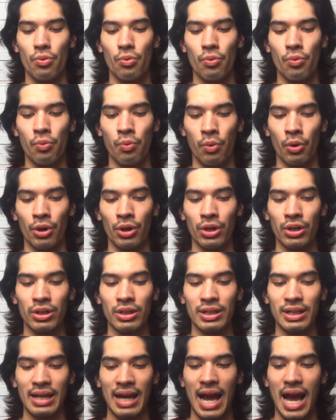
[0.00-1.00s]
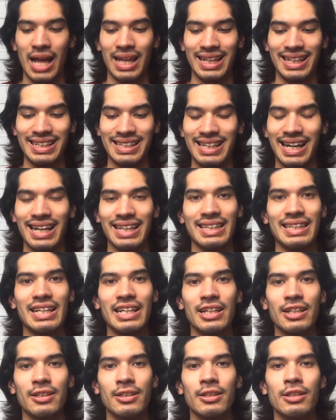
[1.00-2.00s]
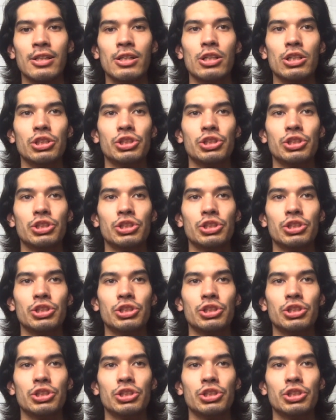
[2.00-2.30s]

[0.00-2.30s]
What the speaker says: were, how I got there.